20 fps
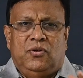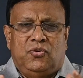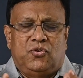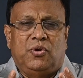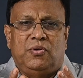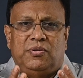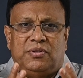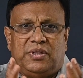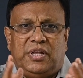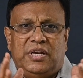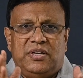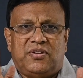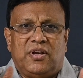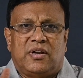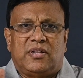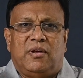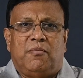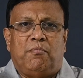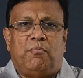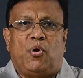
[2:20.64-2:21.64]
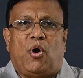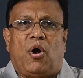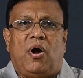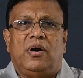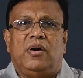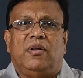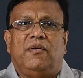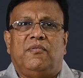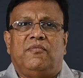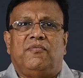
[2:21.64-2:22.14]
So, these are the
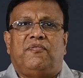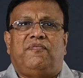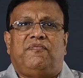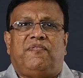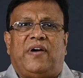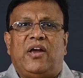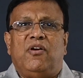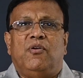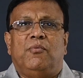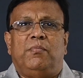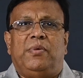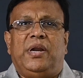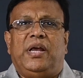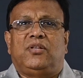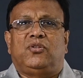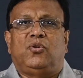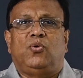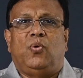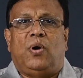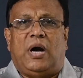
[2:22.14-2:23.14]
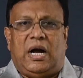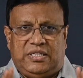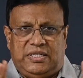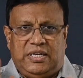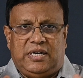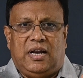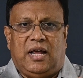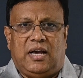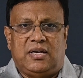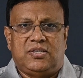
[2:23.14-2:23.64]
broad five breakthrough
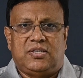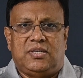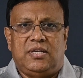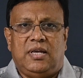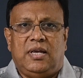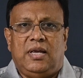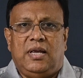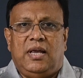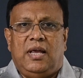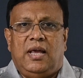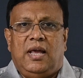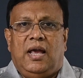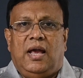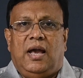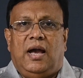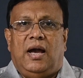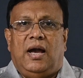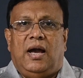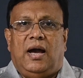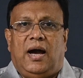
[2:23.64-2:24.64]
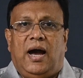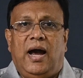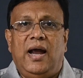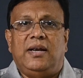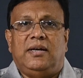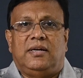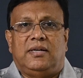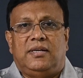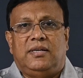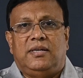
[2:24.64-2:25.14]
agendas
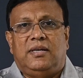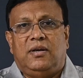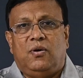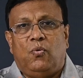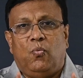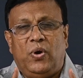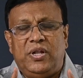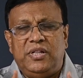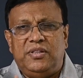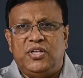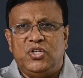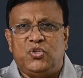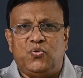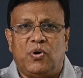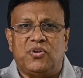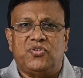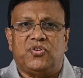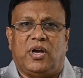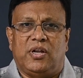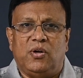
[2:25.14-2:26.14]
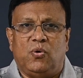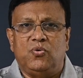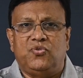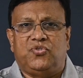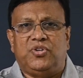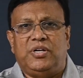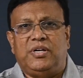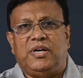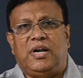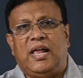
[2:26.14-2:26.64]
and when this was
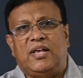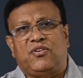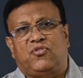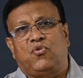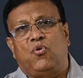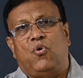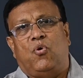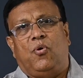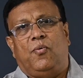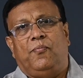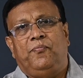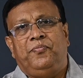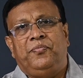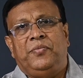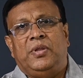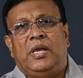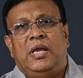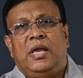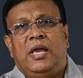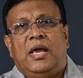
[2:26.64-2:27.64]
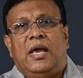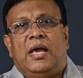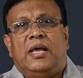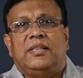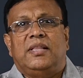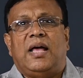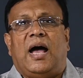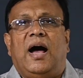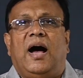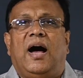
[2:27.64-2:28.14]
announced in Glasgow,
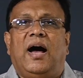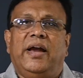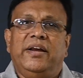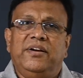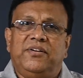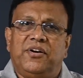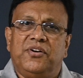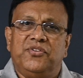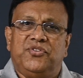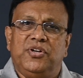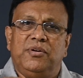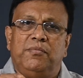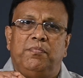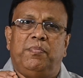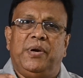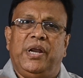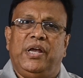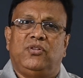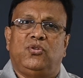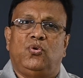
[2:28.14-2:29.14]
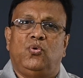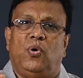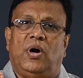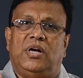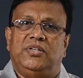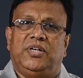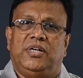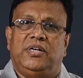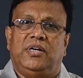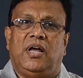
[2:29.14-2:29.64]
the hydrogen breakthrough
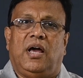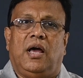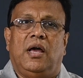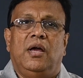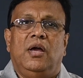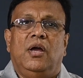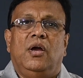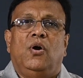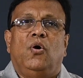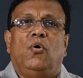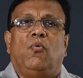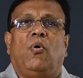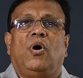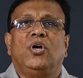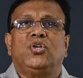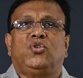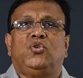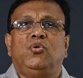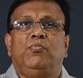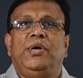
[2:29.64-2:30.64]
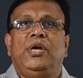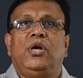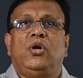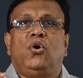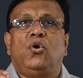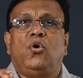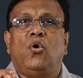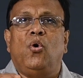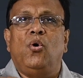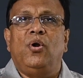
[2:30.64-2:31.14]
agenda was to be
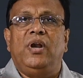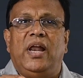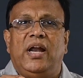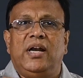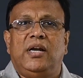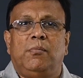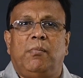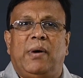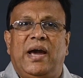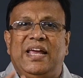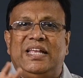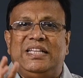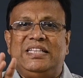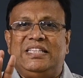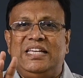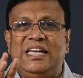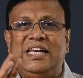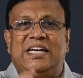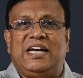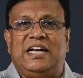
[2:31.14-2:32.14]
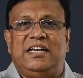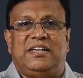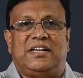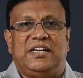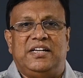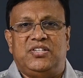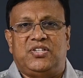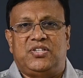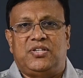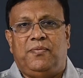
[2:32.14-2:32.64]
co-led by three
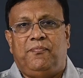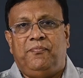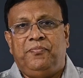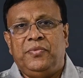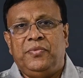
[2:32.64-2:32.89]
countries,